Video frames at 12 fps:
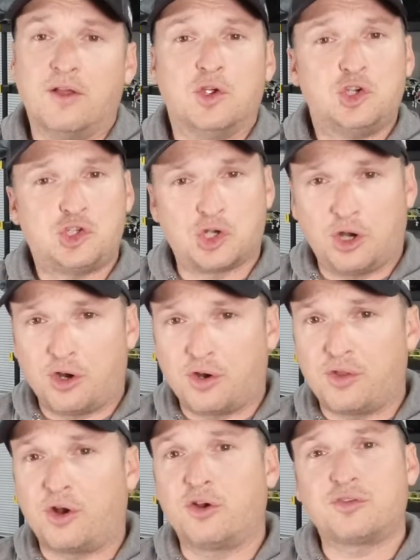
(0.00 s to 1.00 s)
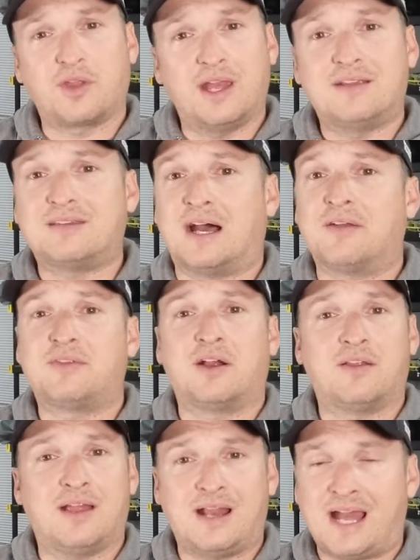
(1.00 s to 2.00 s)
Sure, there's lakes out there
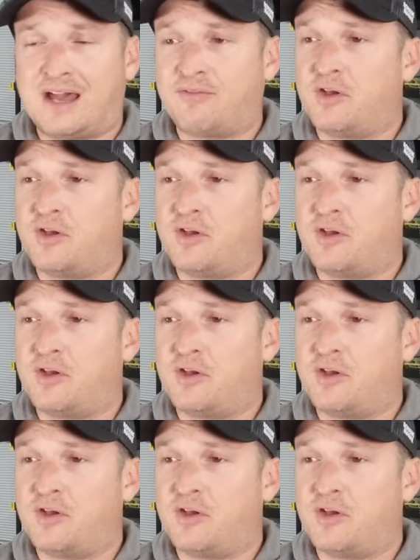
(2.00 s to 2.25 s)
that have